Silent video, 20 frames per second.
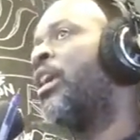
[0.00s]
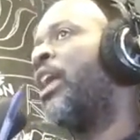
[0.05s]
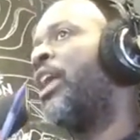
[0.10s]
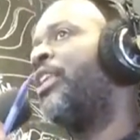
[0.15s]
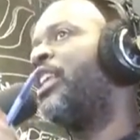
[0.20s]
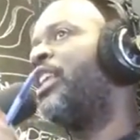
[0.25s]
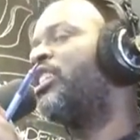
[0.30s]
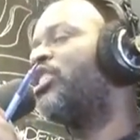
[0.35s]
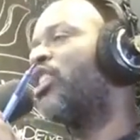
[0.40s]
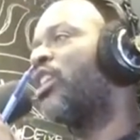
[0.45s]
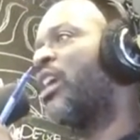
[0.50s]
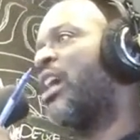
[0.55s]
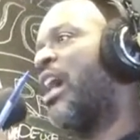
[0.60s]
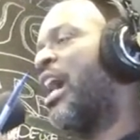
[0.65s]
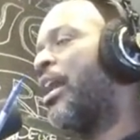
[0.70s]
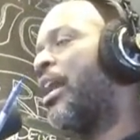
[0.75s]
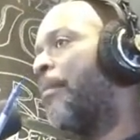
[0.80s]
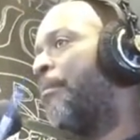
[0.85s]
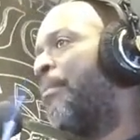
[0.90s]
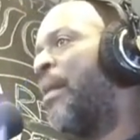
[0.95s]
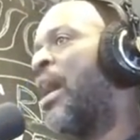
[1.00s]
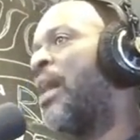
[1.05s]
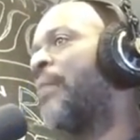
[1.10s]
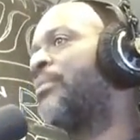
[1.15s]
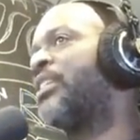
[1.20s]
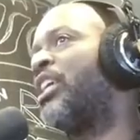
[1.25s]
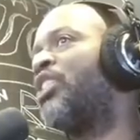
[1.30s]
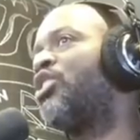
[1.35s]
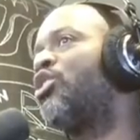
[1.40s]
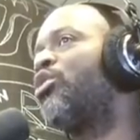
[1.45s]
And these are the kind of
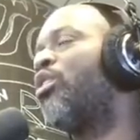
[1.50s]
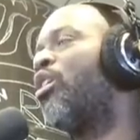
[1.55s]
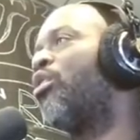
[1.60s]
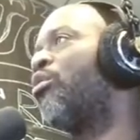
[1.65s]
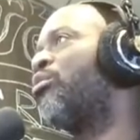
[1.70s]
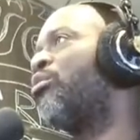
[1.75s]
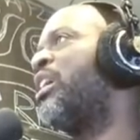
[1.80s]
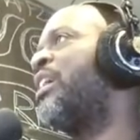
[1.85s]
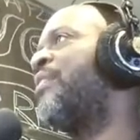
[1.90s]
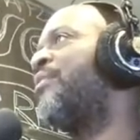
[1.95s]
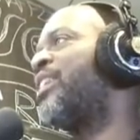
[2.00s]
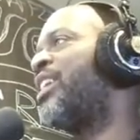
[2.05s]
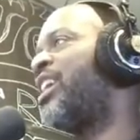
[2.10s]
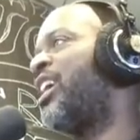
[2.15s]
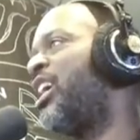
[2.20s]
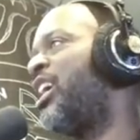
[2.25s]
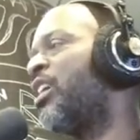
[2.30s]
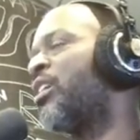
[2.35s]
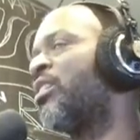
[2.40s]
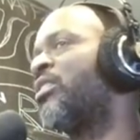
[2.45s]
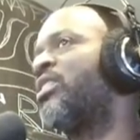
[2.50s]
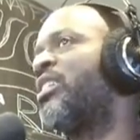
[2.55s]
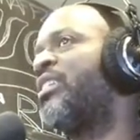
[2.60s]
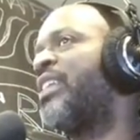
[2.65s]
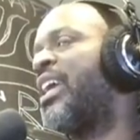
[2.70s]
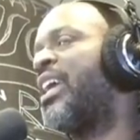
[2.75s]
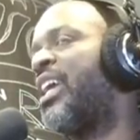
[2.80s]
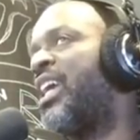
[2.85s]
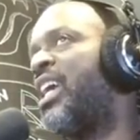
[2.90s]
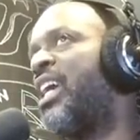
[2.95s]
bombs that you don't even hear until
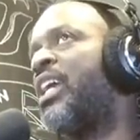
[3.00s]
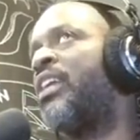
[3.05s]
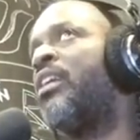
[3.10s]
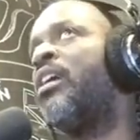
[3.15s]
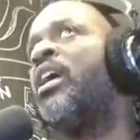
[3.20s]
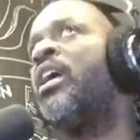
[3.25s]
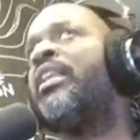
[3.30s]
they hit.